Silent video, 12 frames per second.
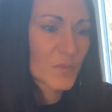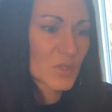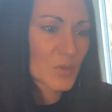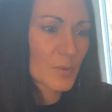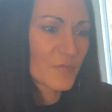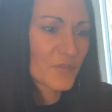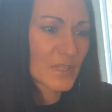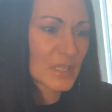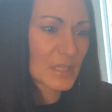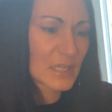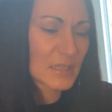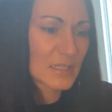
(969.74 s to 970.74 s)
So I'm
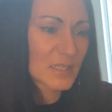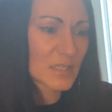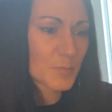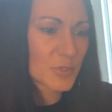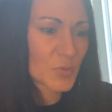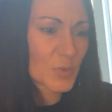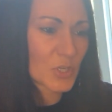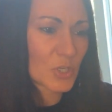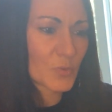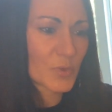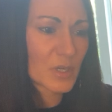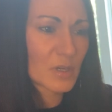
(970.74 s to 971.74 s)
feeling like this is between
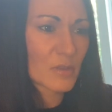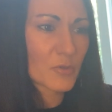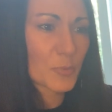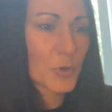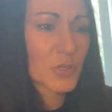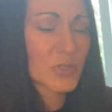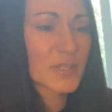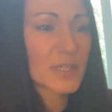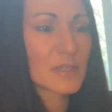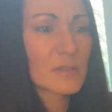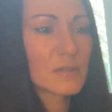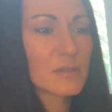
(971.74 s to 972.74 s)
you and another
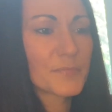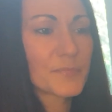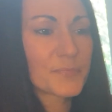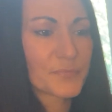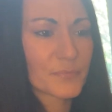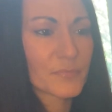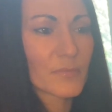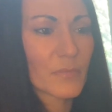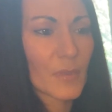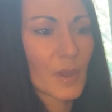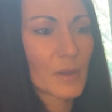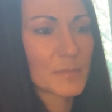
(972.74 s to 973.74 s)
person.
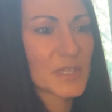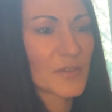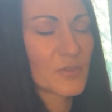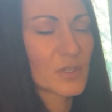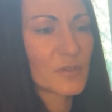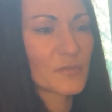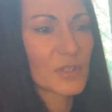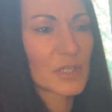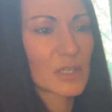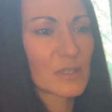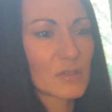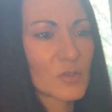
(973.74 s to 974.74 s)
I'm definitely
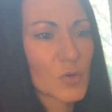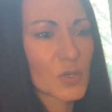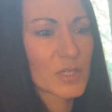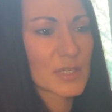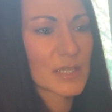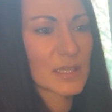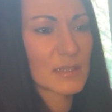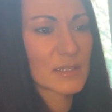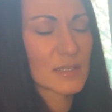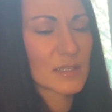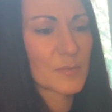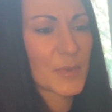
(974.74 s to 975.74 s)
feeling, Taurus, like
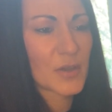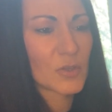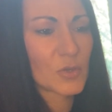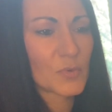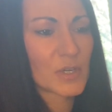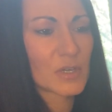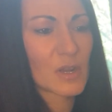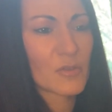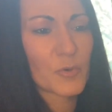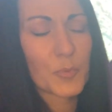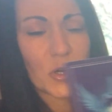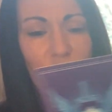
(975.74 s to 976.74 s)
this is about you and
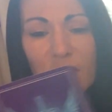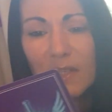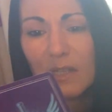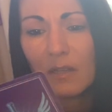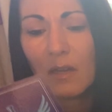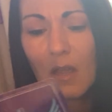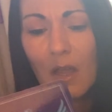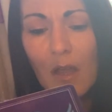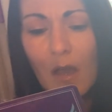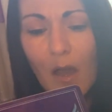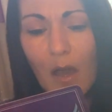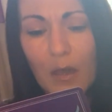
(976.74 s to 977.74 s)
another person.
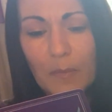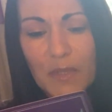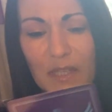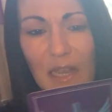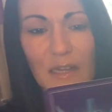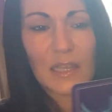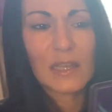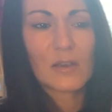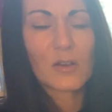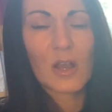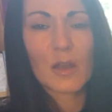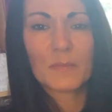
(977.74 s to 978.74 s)

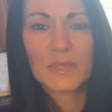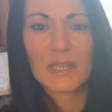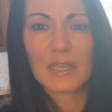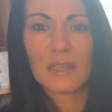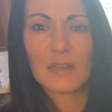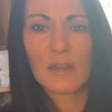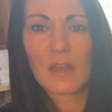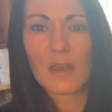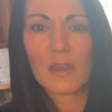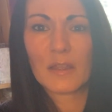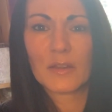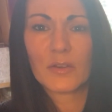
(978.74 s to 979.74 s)
Zadkiel comes in
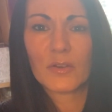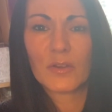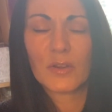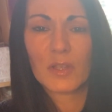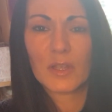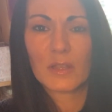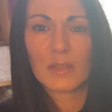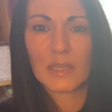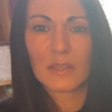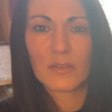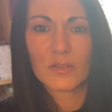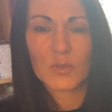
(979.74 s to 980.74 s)
on
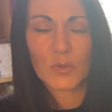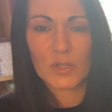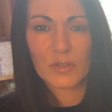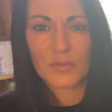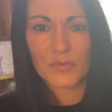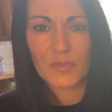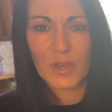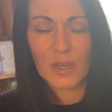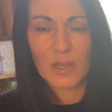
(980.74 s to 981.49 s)
like the sort of